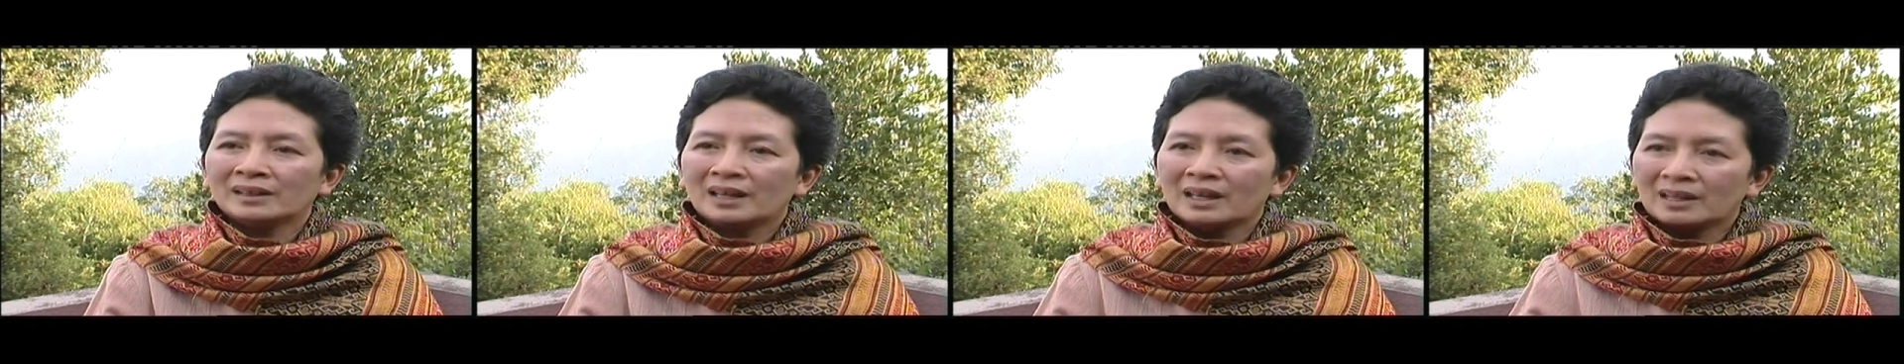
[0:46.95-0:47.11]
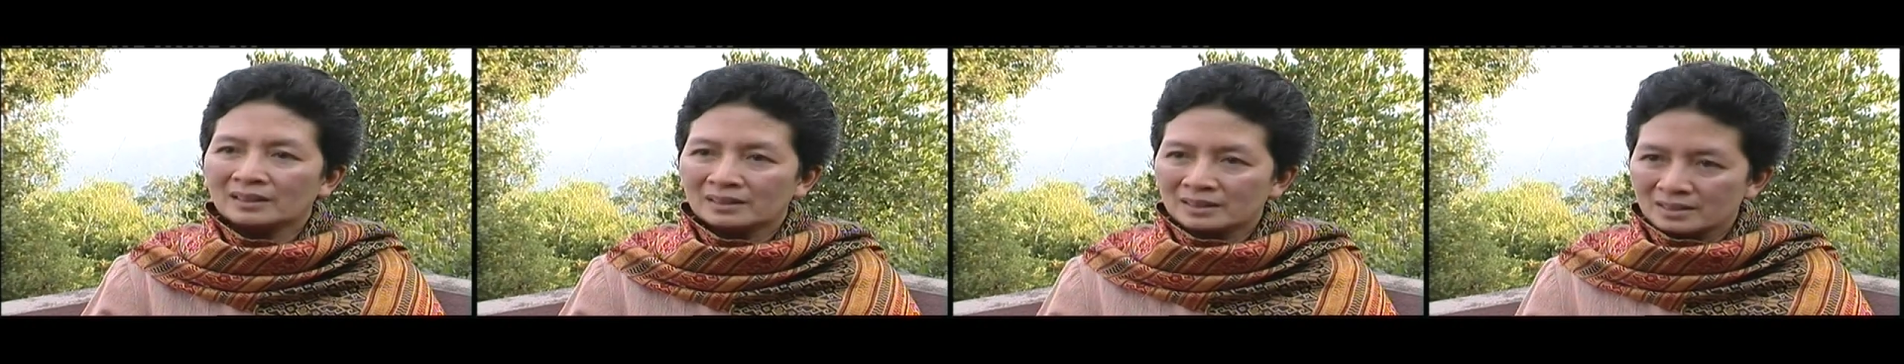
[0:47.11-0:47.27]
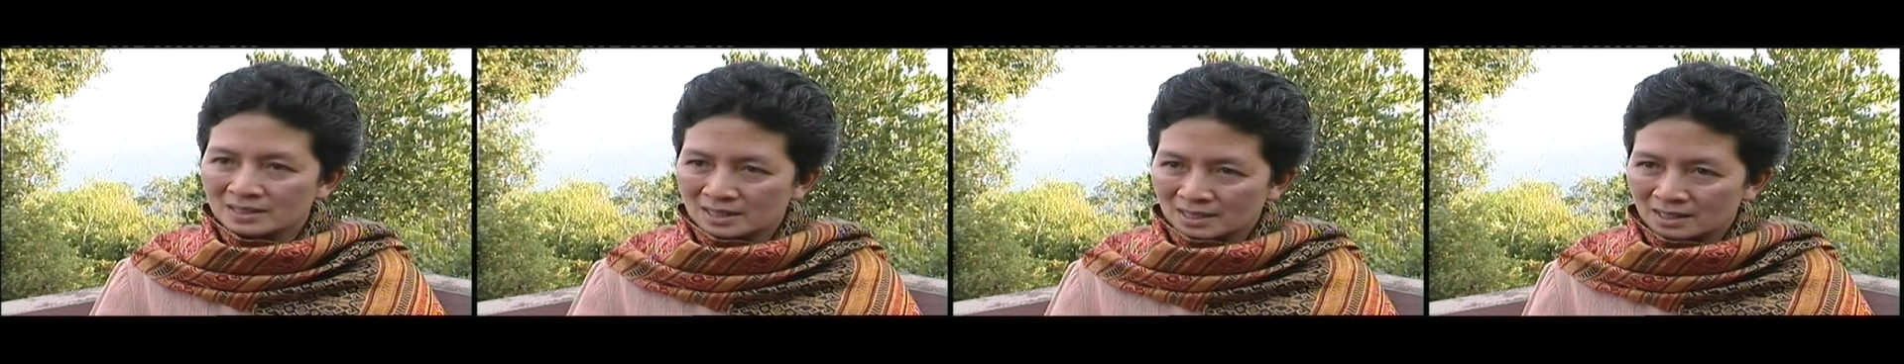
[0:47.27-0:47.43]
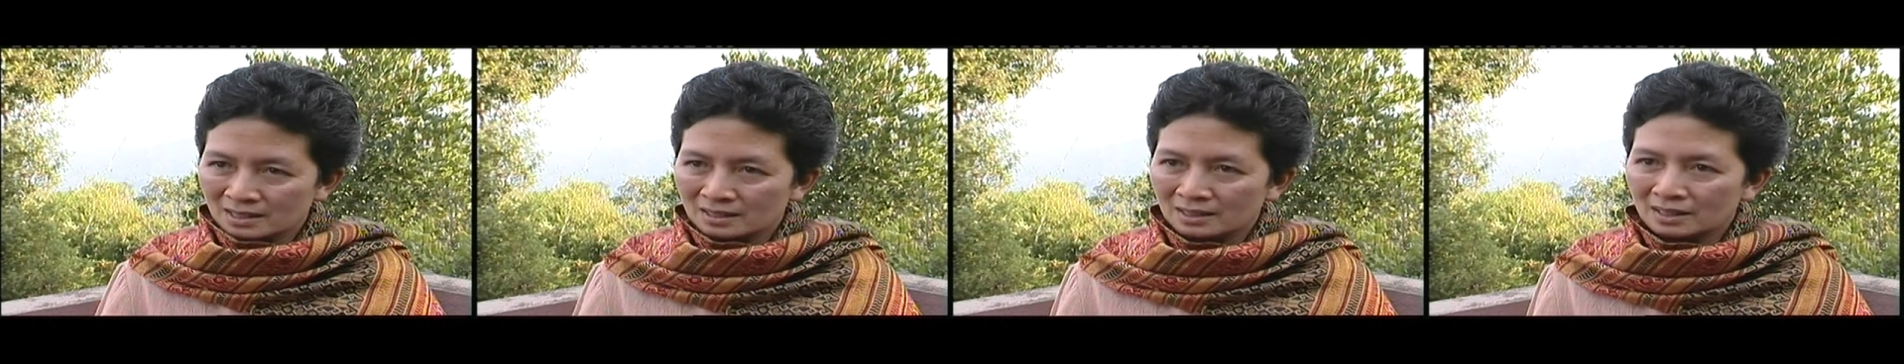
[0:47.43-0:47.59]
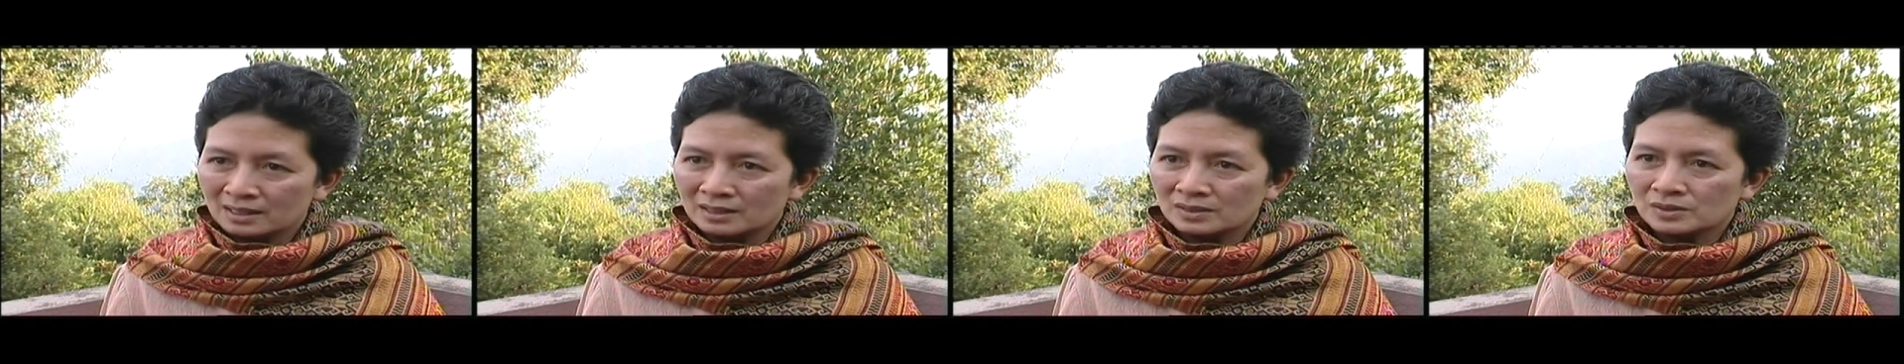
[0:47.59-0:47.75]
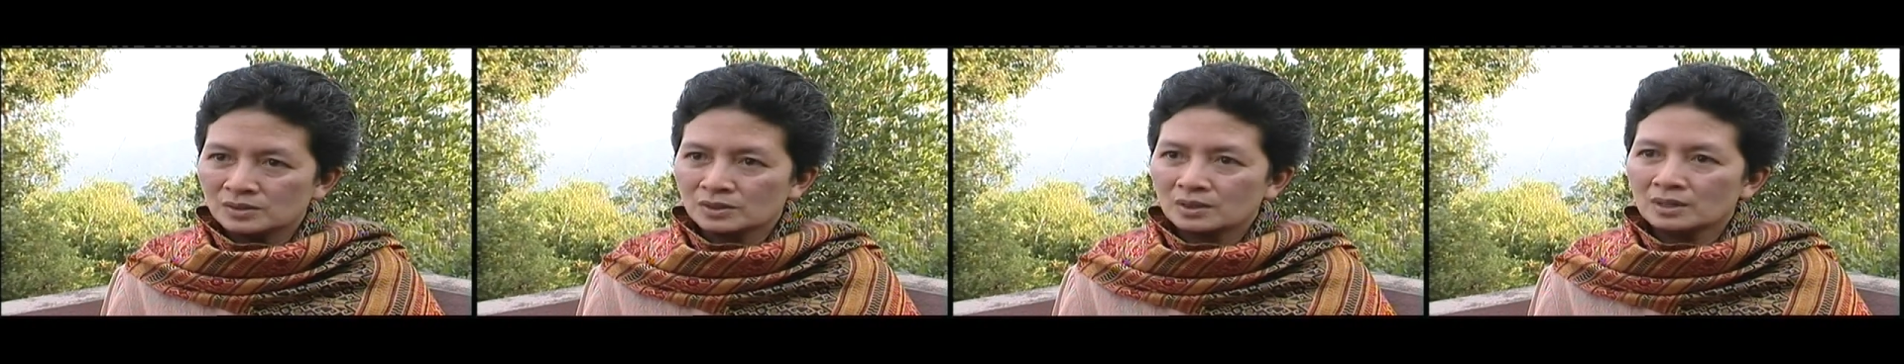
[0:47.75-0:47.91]
and the
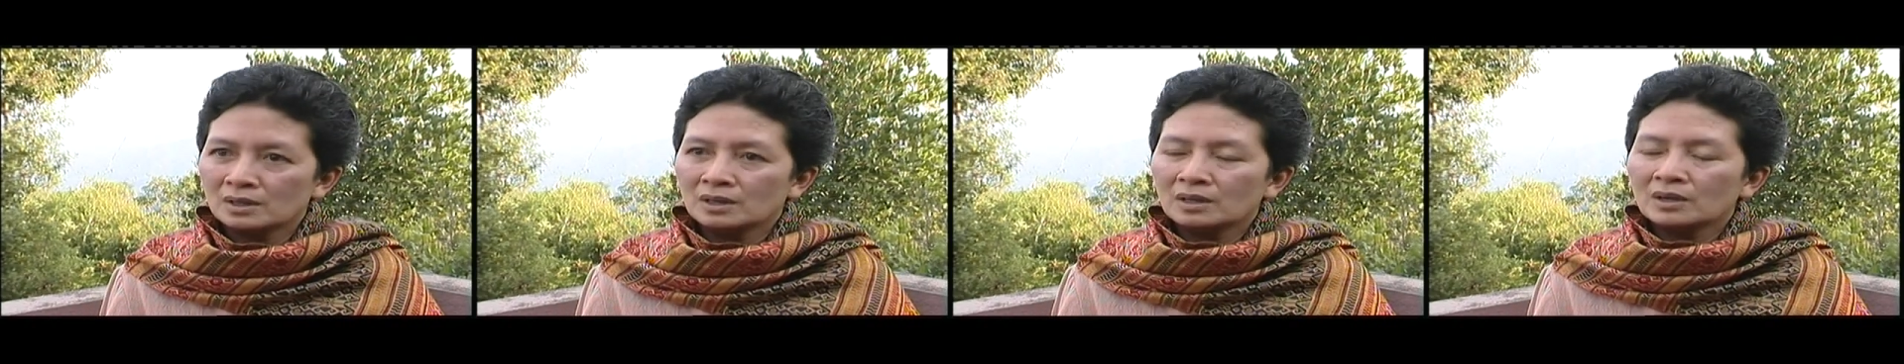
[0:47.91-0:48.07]
Senate,